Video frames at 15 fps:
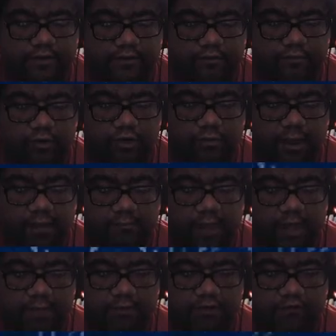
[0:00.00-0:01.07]
What about
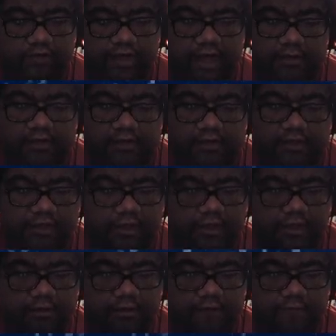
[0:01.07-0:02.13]
my personality?
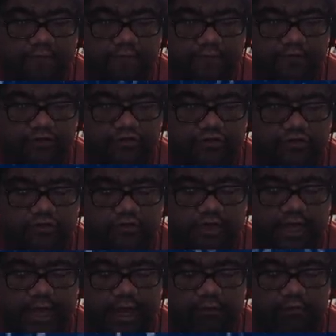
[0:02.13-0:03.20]
You're
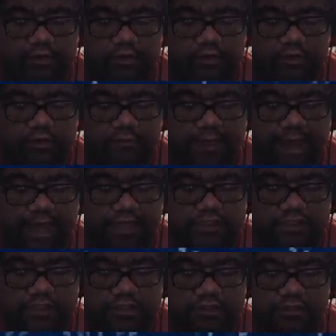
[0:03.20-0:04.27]
caring,
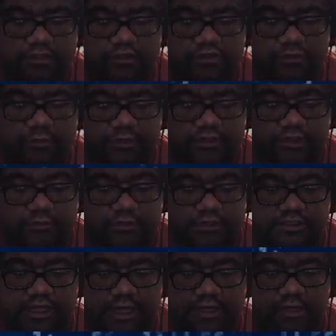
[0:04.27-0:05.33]
compassionate, you always know what to
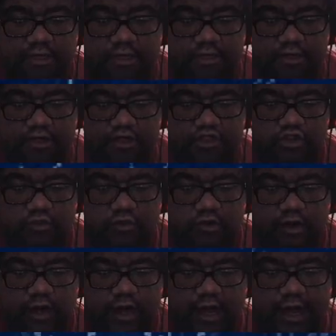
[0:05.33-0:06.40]
say. Sure,
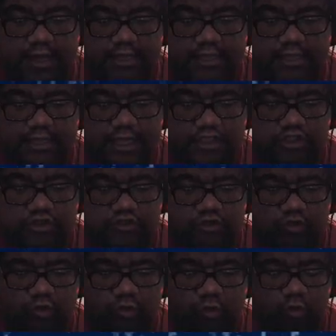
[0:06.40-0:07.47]
I guess you're the
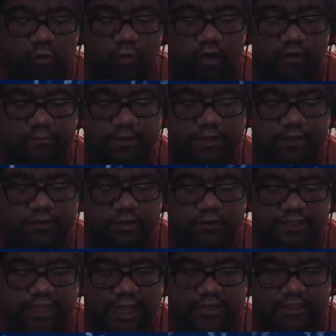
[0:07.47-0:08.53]
cool one, but it goes
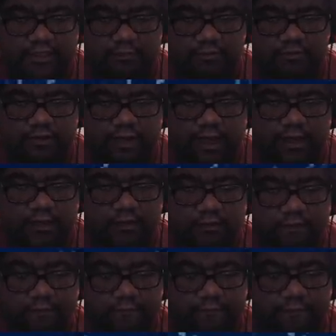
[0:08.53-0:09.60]
a lot deeper than that.
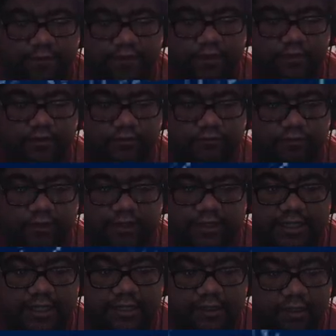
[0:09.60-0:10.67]

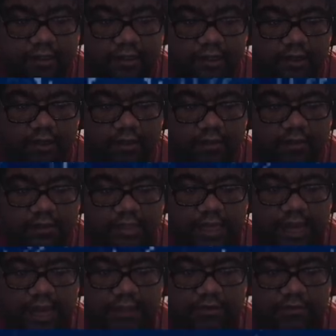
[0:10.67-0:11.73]
Really? Yeah,
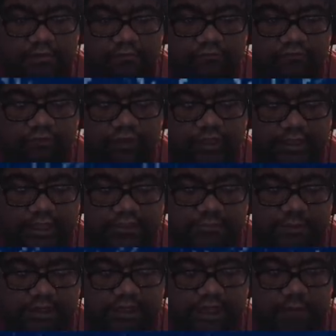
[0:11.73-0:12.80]
I really like
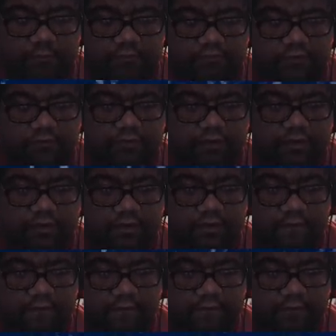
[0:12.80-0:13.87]
spending time with you.
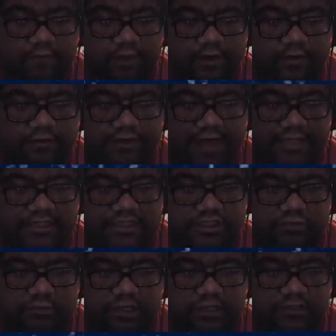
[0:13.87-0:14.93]
That's
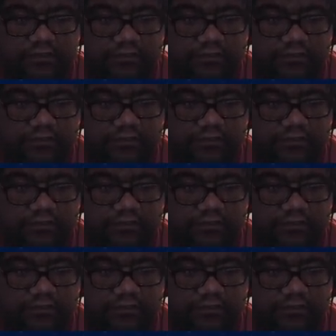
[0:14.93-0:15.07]
sweet.